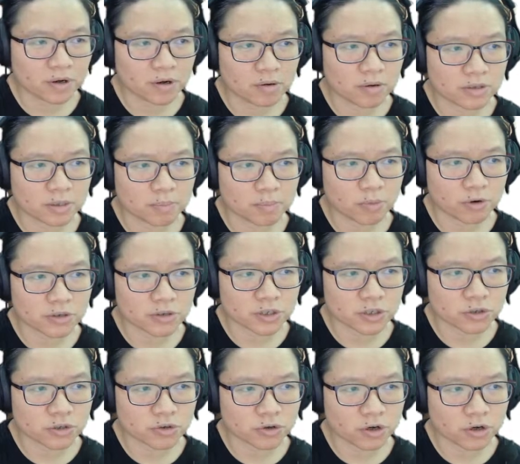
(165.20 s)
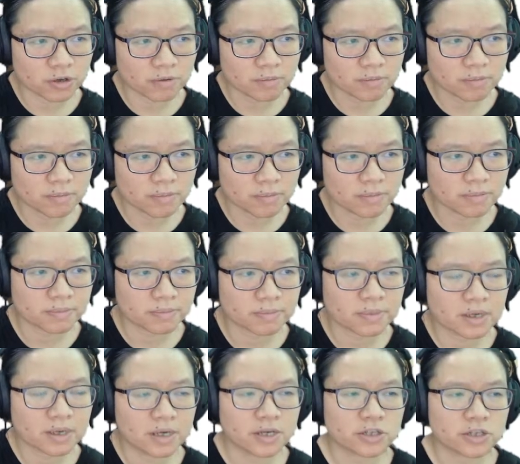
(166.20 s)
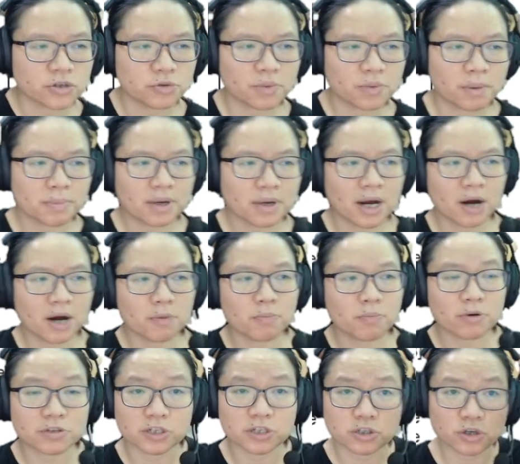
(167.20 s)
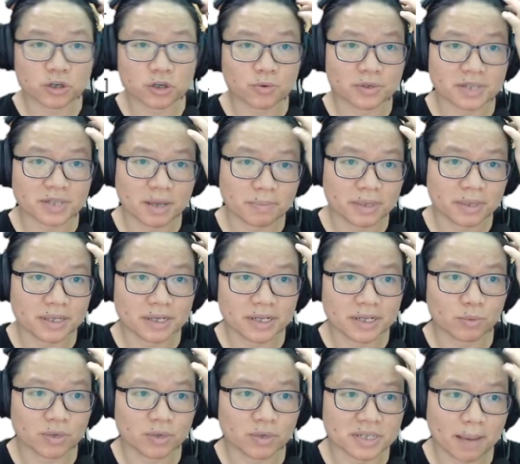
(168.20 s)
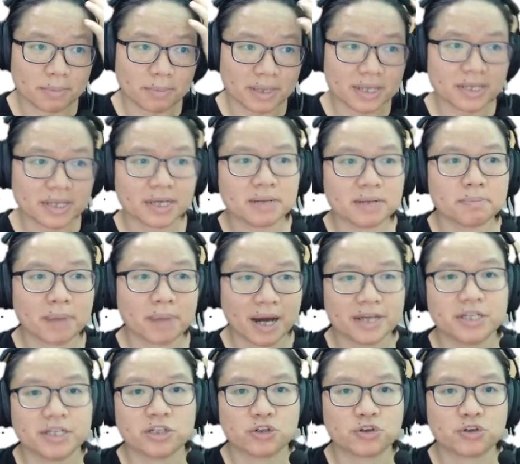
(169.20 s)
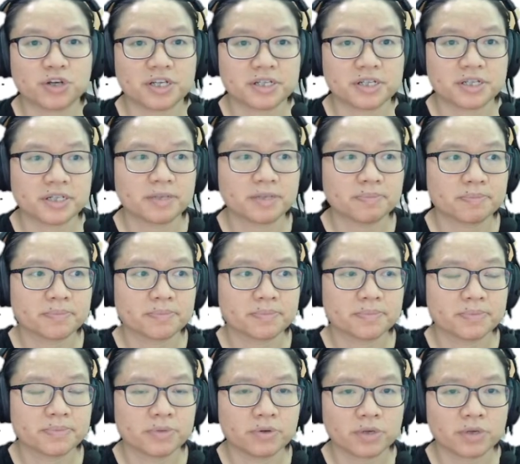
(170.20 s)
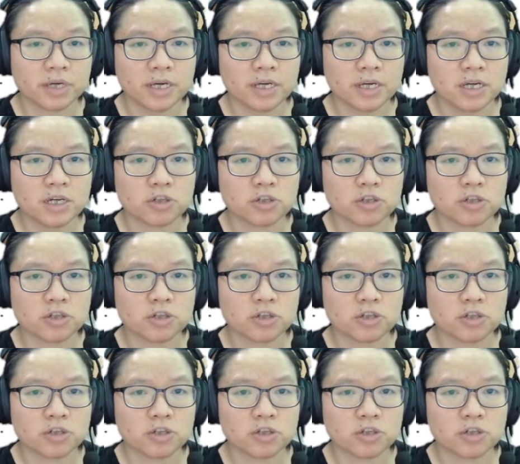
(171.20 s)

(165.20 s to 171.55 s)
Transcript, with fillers: the positron. So remember how positron was emitted? It was emitted by the tracer, okay?